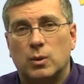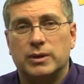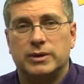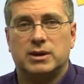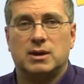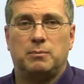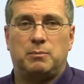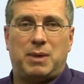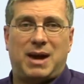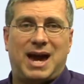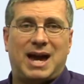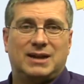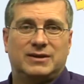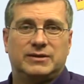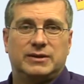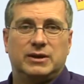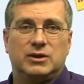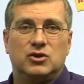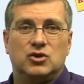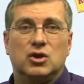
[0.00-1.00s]
what the
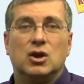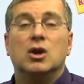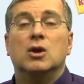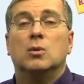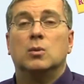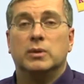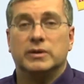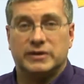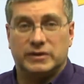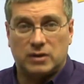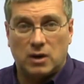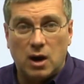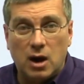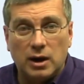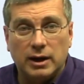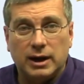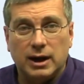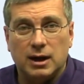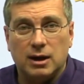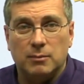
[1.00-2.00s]
passage was
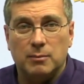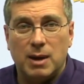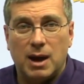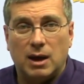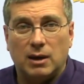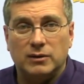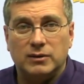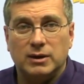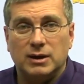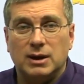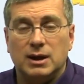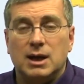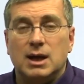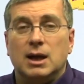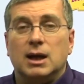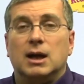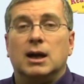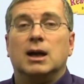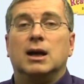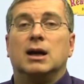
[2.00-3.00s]
talking about.
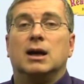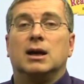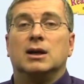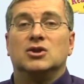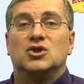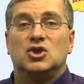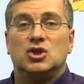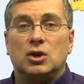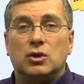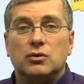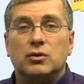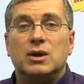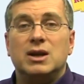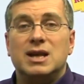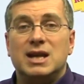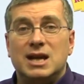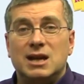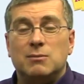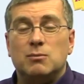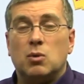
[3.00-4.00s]
Children
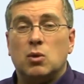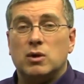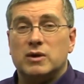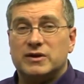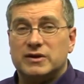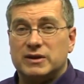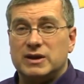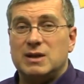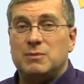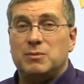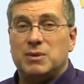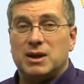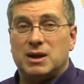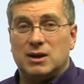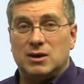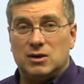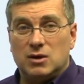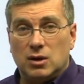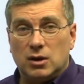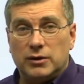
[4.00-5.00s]
need more sleep than
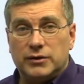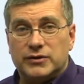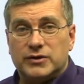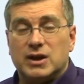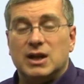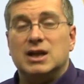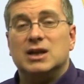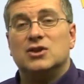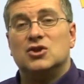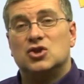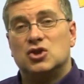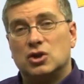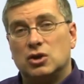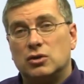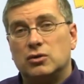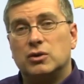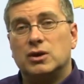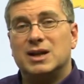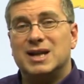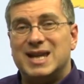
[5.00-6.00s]
adults.
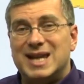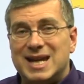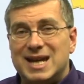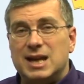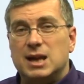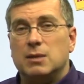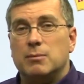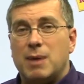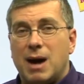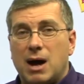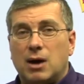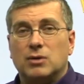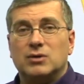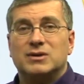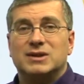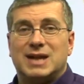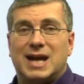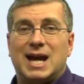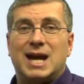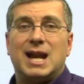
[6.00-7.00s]
Children need
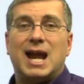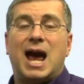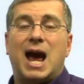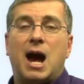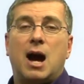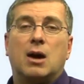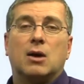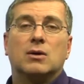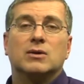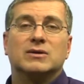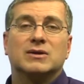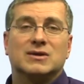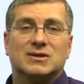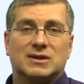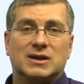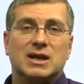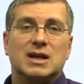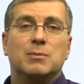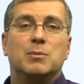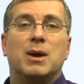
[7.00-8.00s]
about 10 hours of
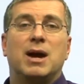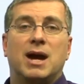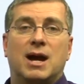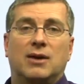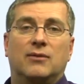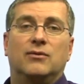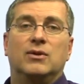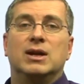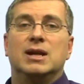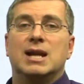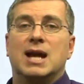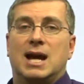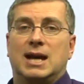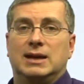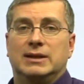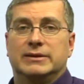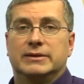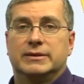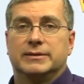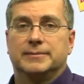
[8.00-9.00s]
sleep every
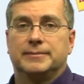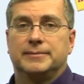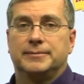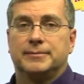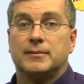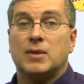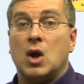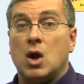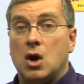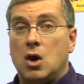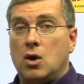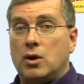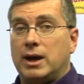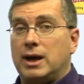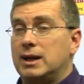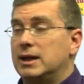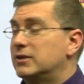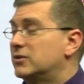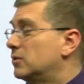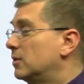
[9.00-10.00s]
night. Okay,
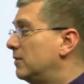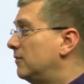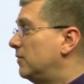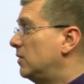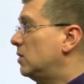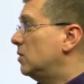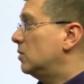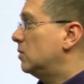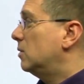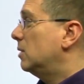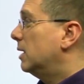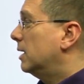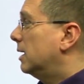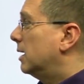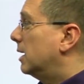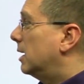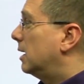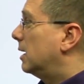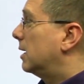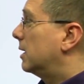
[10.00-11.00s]
let's review
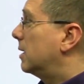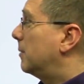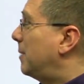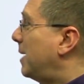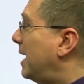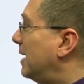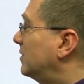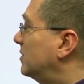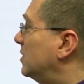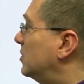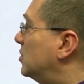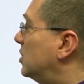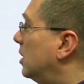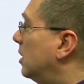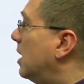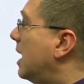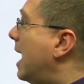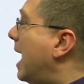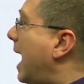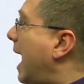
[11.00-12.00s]
the passage
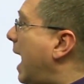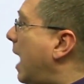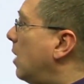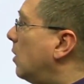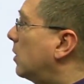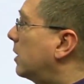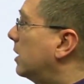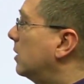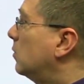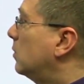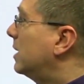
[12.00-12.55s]
here. How can